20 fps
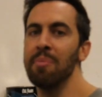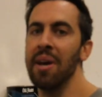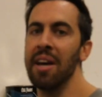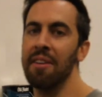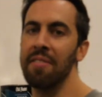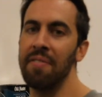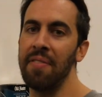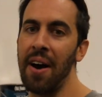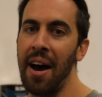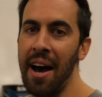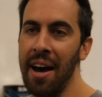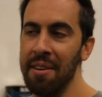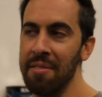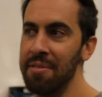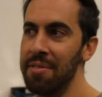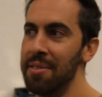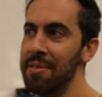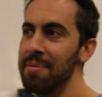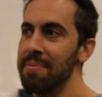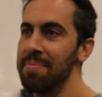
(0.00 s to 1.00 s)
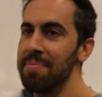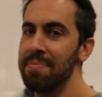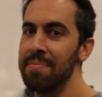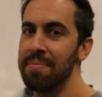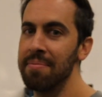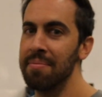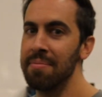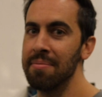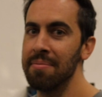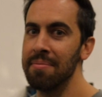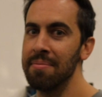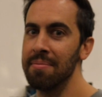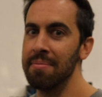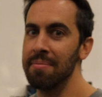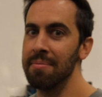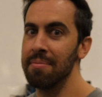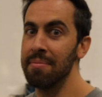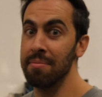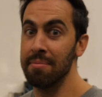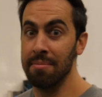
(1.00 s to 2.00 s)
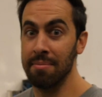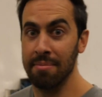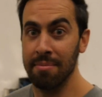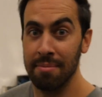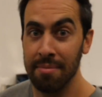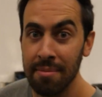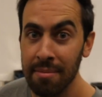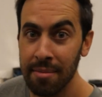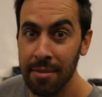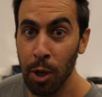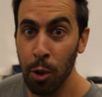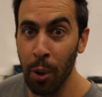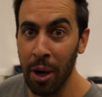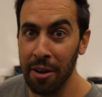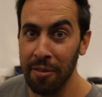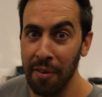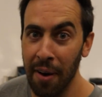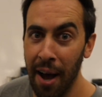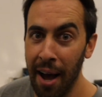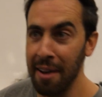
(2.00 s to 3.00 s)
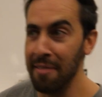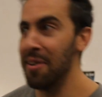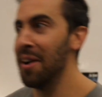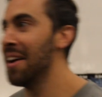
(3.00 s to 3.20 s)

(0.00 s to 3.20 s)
make five. Quick five. Quick five.